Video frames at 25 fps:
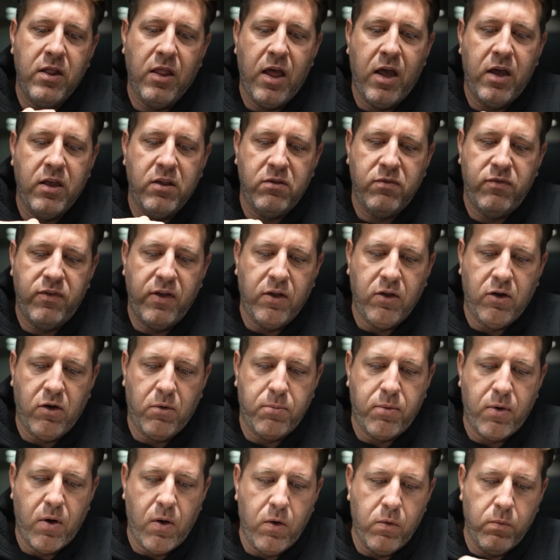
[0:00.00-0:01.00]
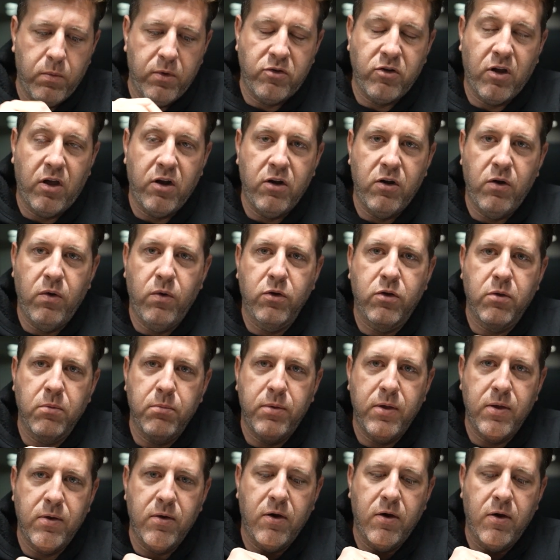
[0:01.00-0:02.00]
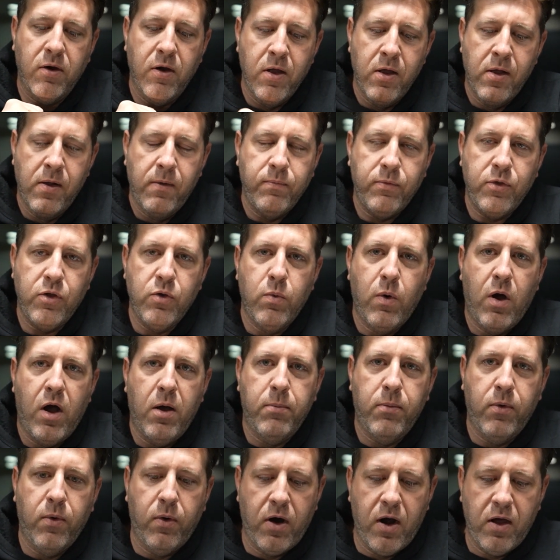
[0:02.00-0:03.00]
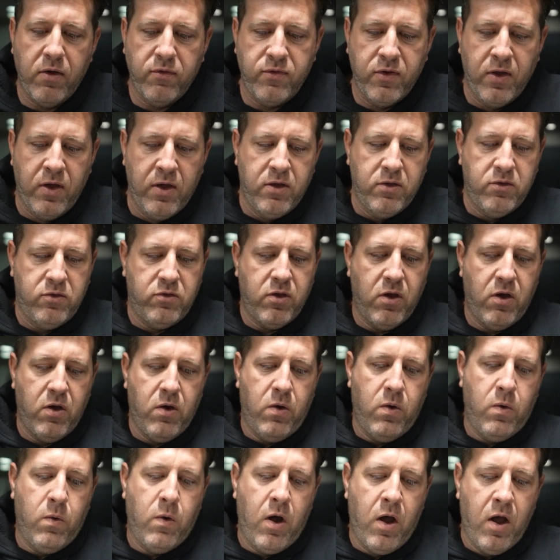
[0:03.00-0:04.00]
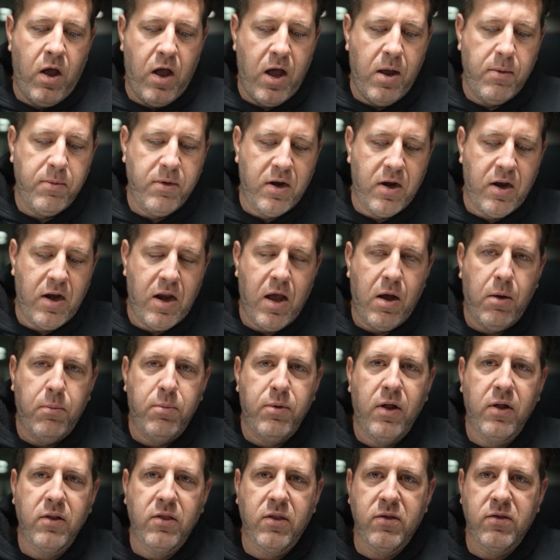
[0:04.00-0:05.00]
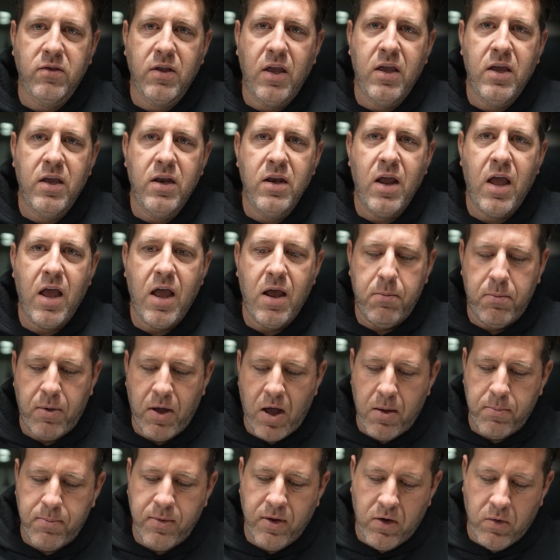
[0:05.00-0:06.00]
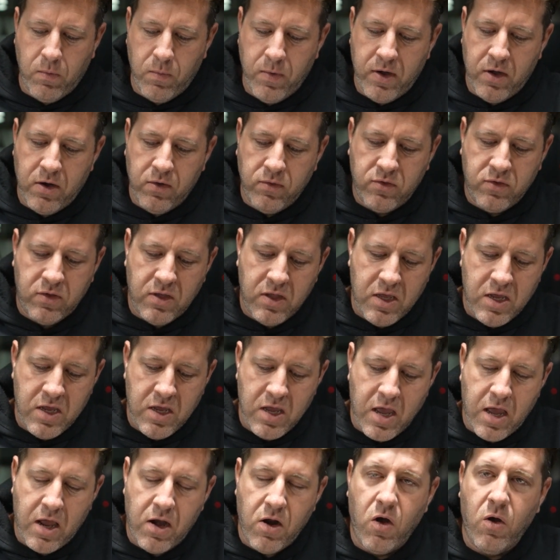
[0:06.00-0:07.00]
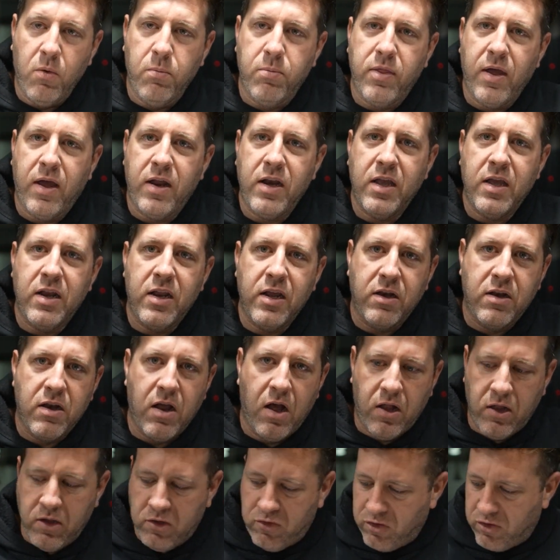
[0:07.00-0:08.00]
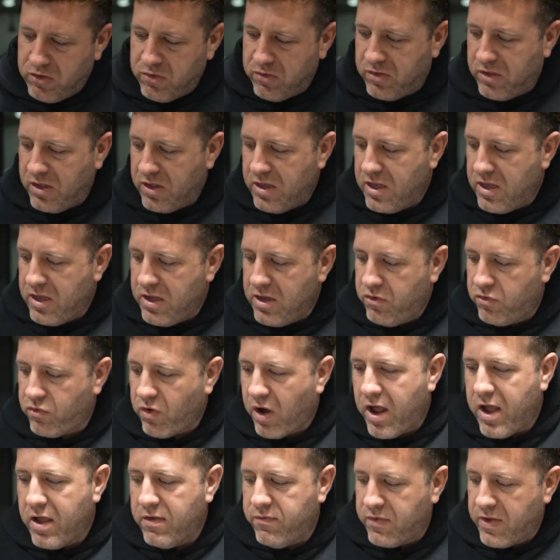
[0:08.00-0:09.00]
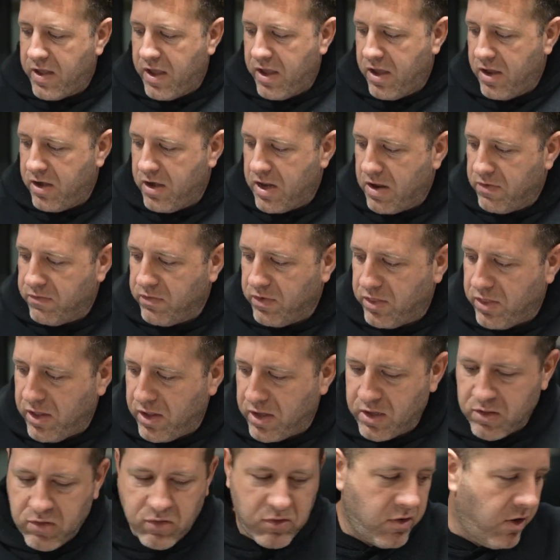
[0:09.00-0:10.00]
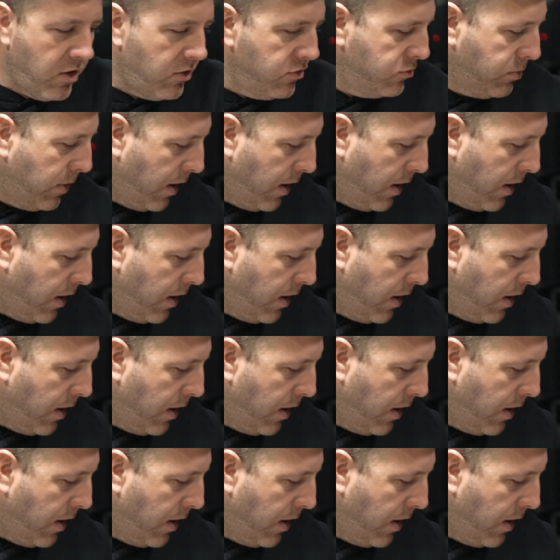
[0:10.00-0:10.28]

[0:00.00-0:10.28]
less failure prone, which on an old computer, you want more of. So I'm gonna now plug this in and pop in a Windows CD and hope that it acknowledges the drive and everything installs